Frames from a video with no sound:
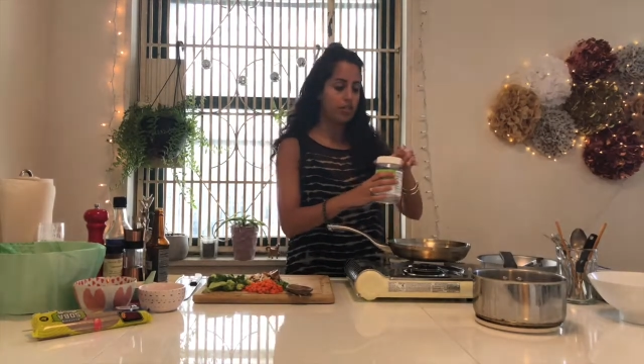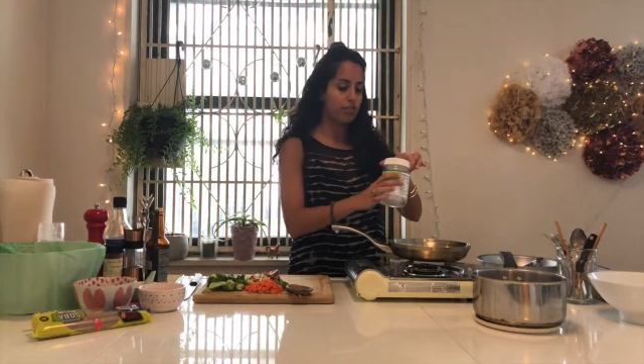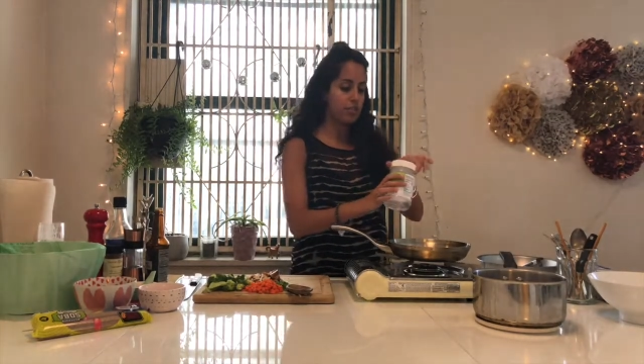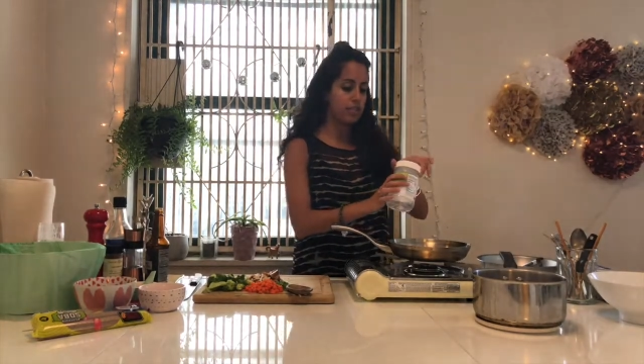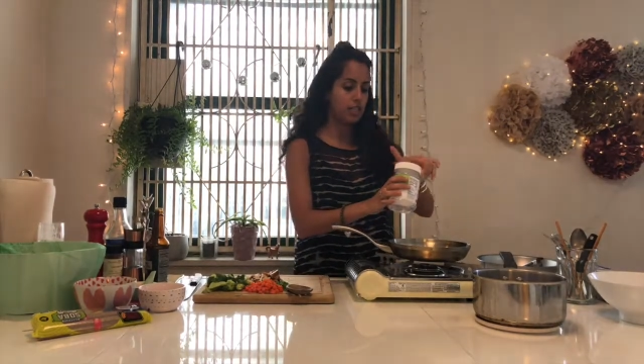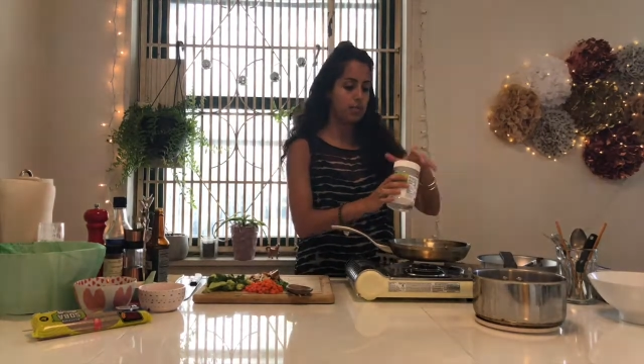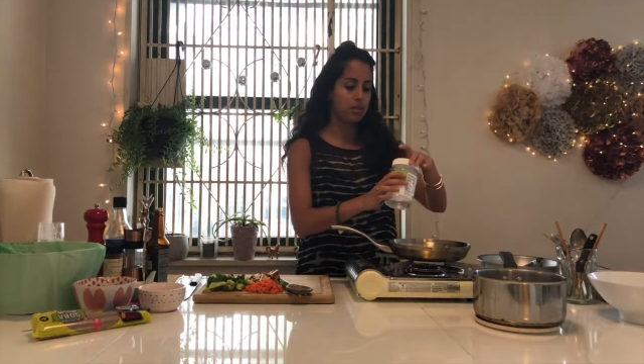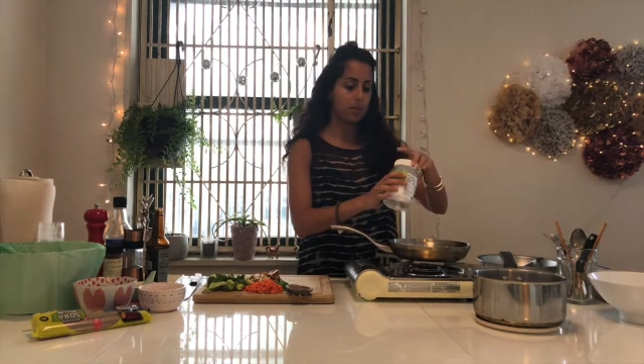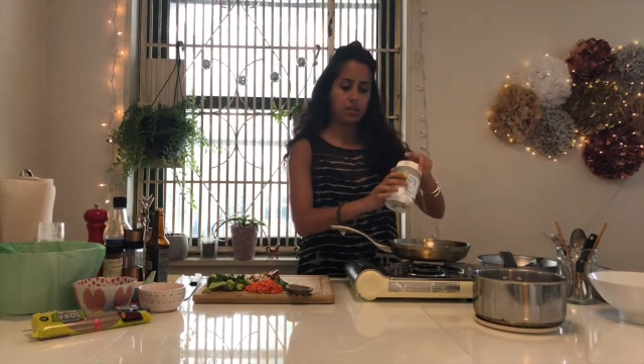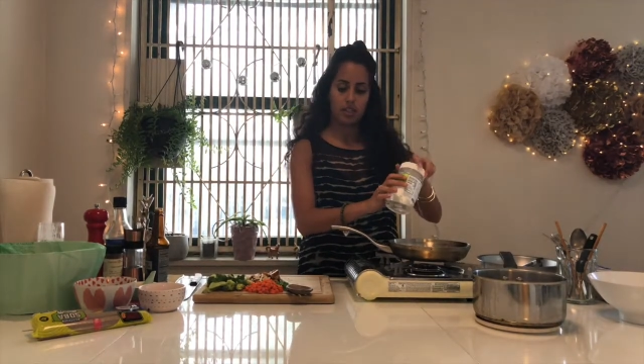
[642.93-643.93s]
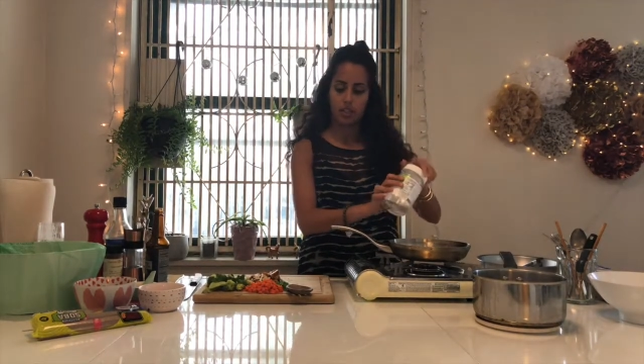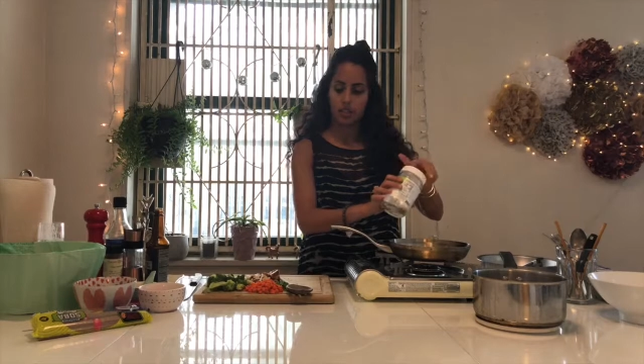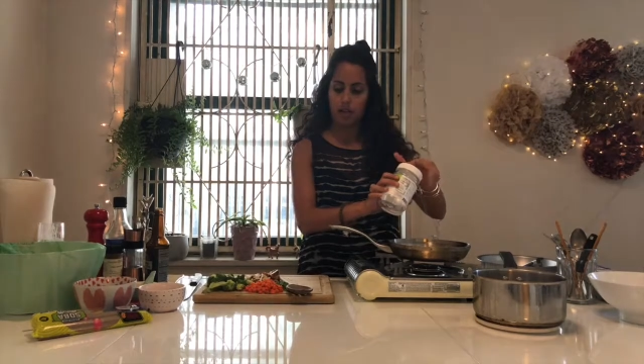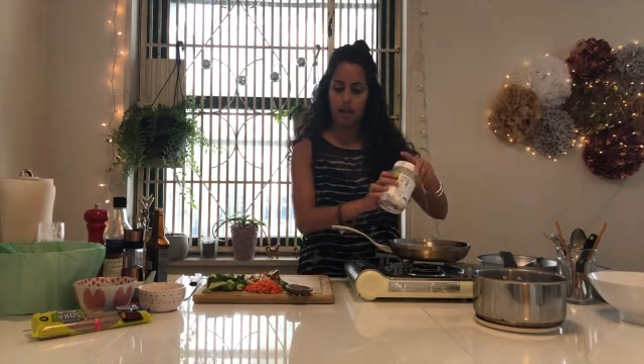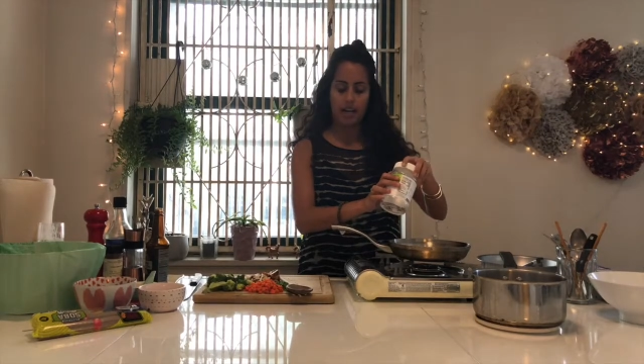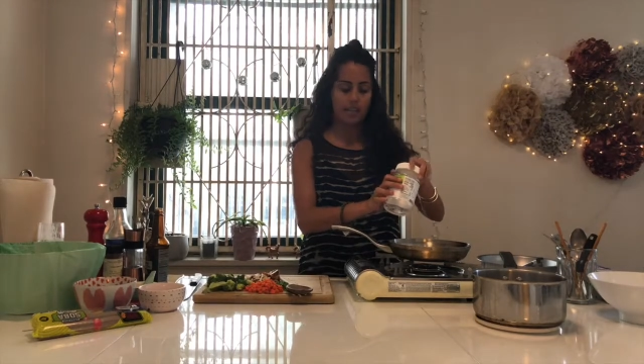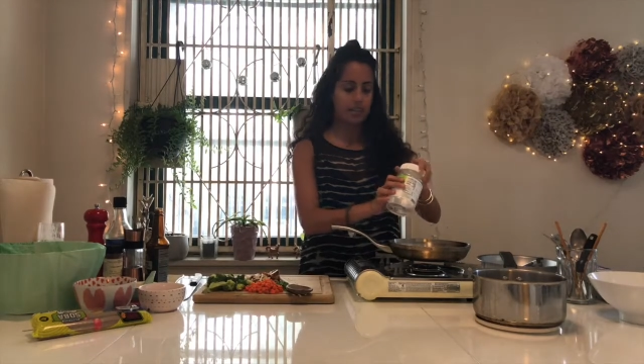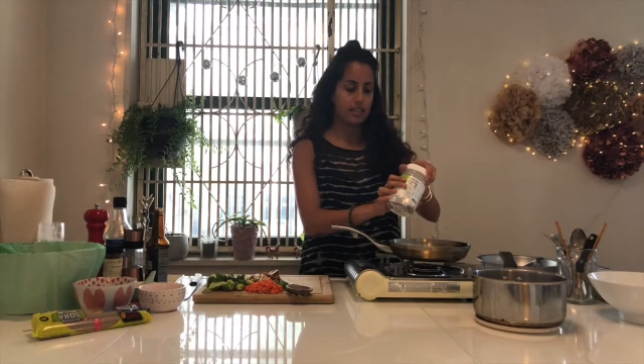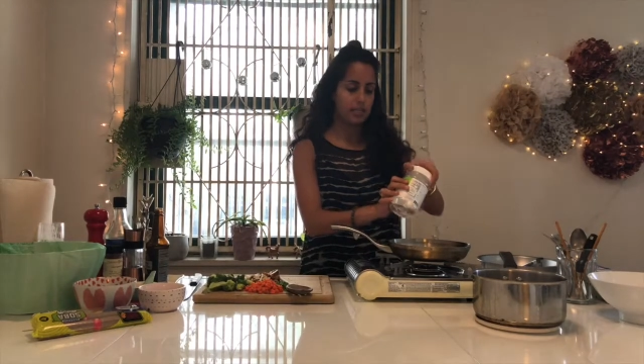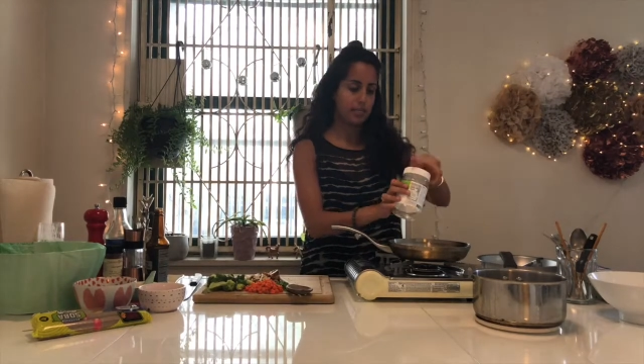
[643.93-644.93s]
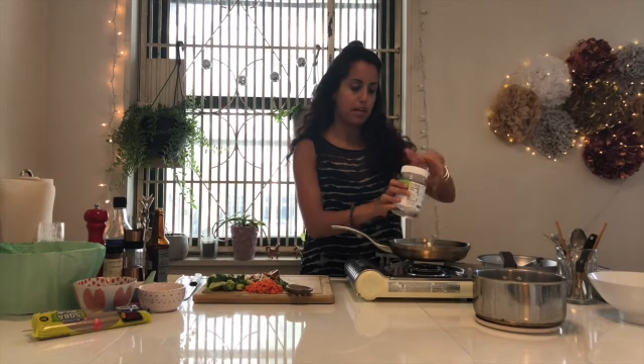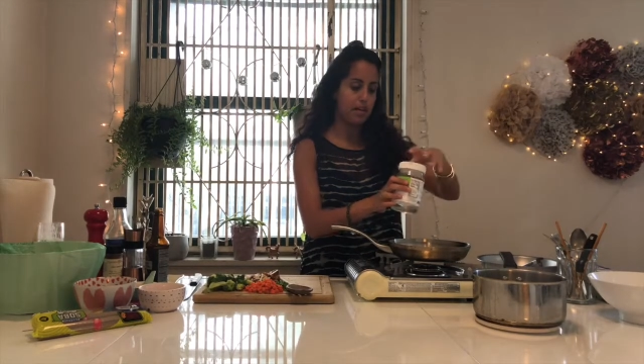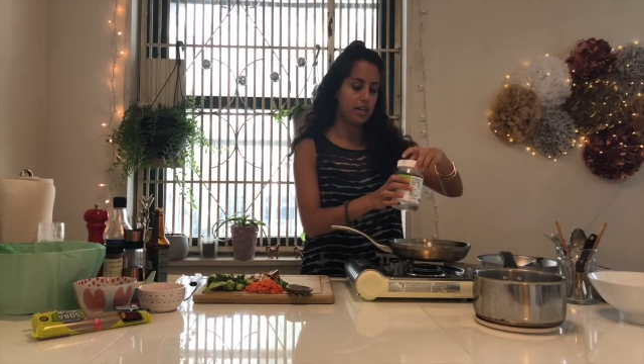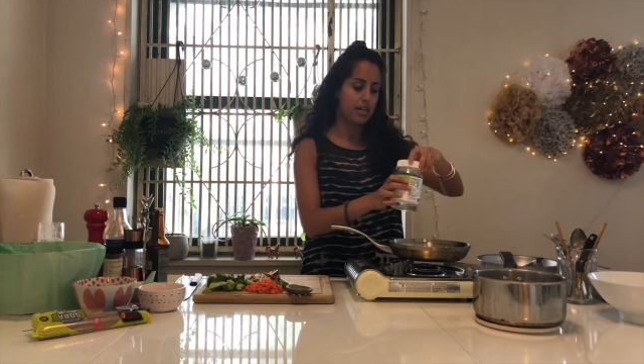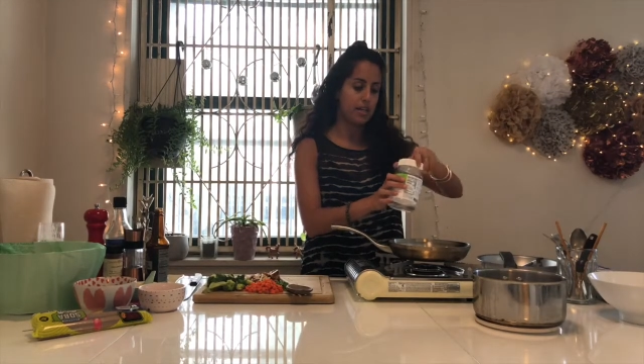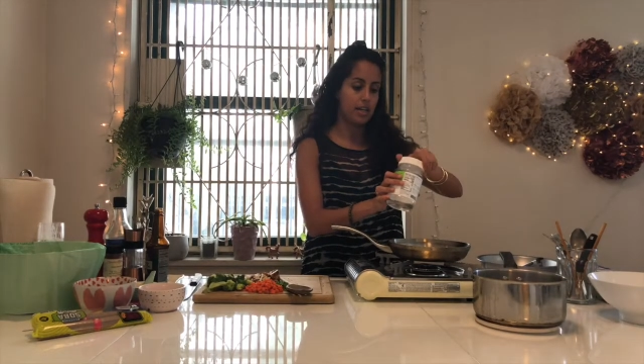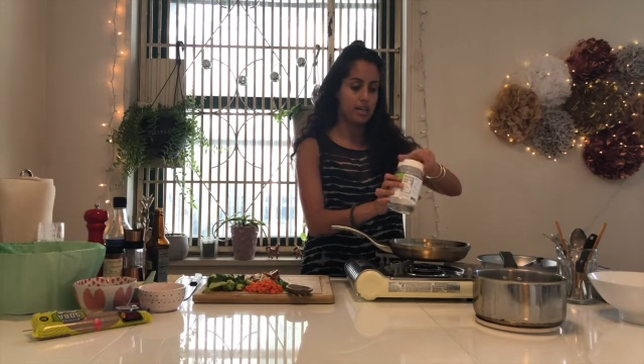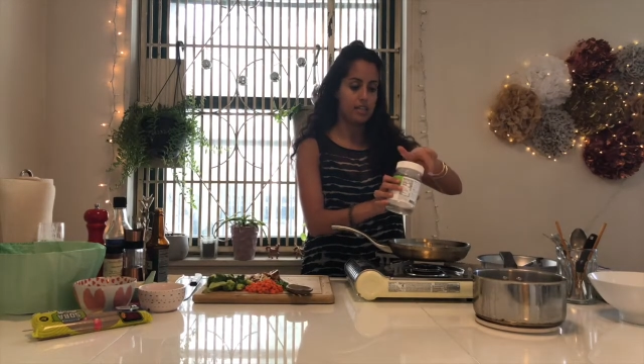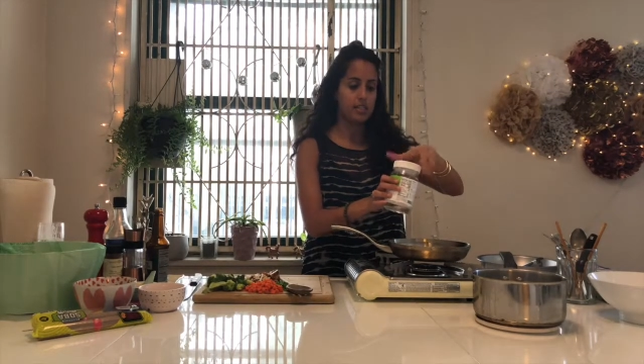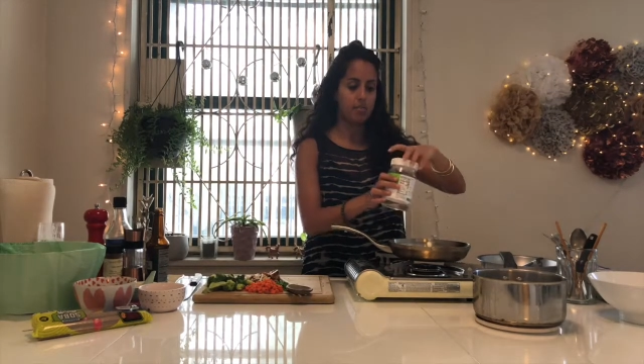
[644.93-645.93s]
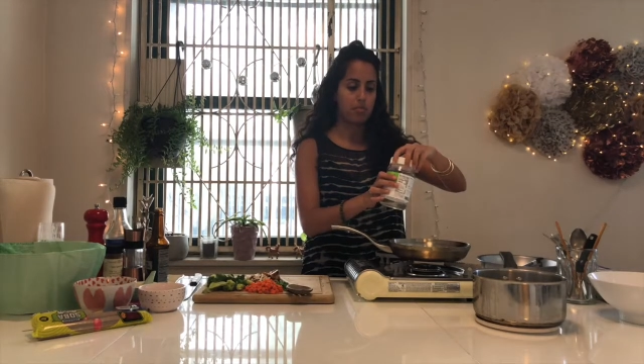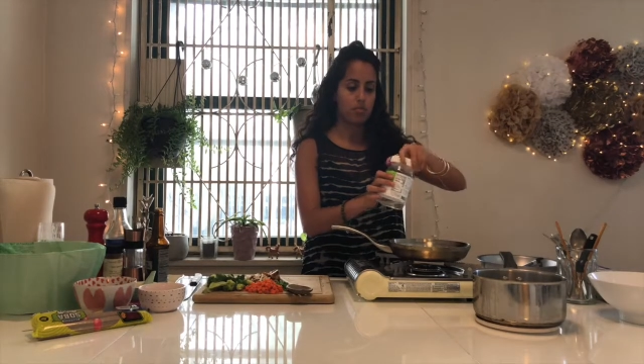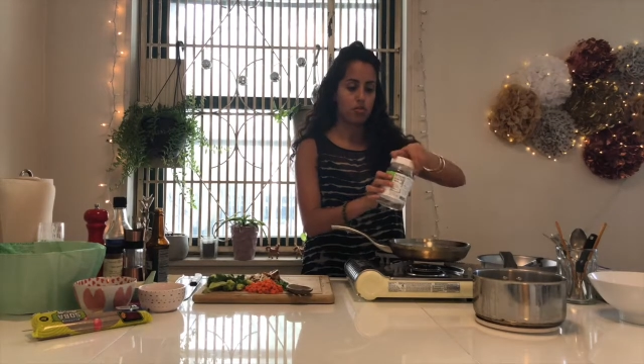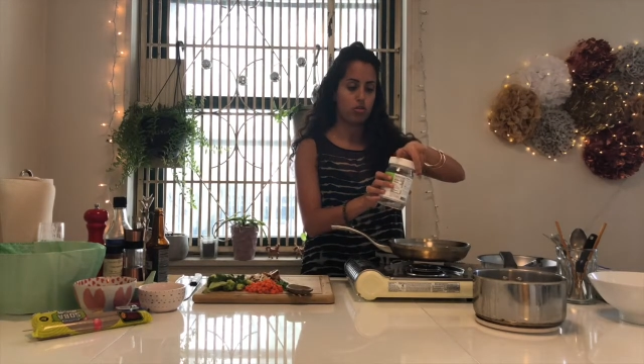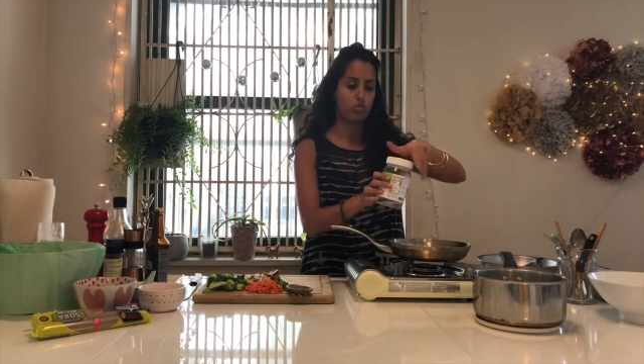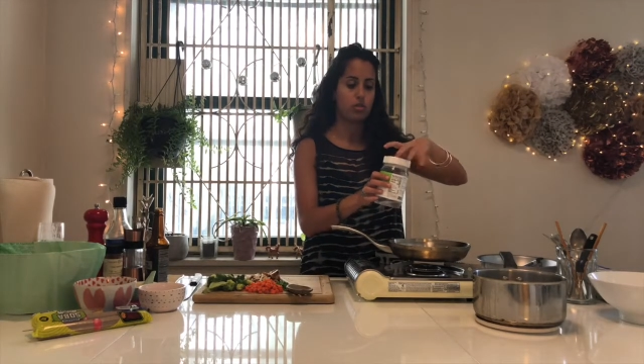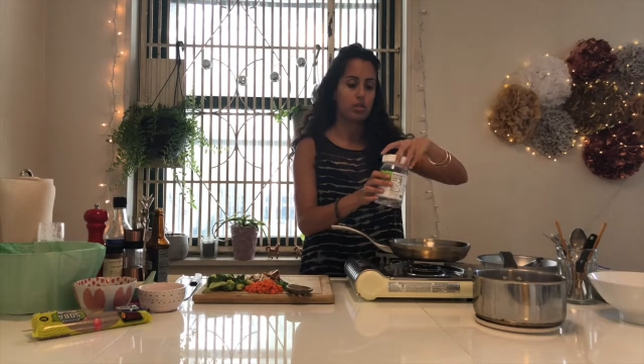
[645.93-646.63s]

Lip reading: The first thing I'm going to add to this pan is the mushrooms.